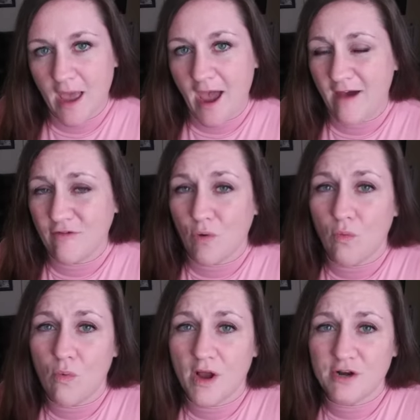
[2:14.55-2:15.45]
Have a
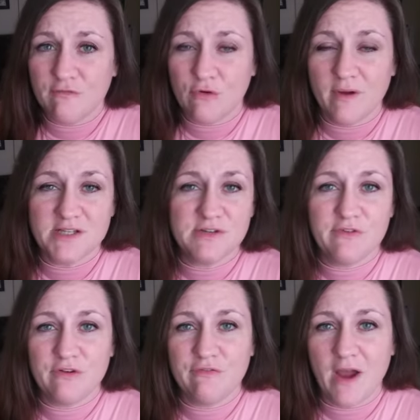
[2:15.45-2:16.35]
wonderful rest of
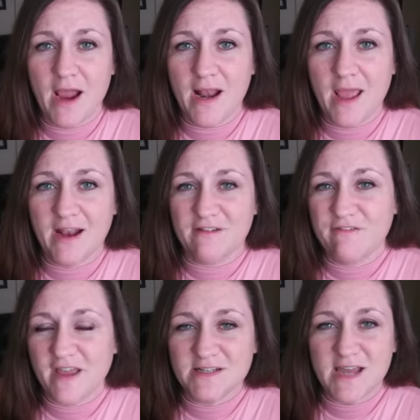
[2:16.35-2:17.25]
your Friday and a
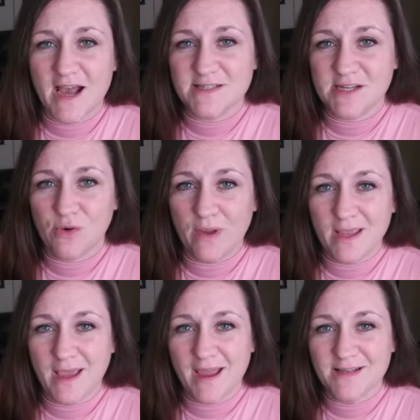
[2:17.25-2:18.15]
fantastic
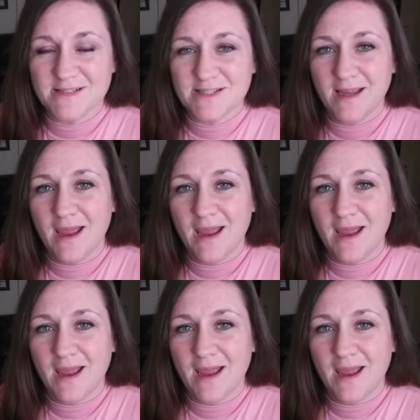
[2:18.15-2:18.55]
weekend.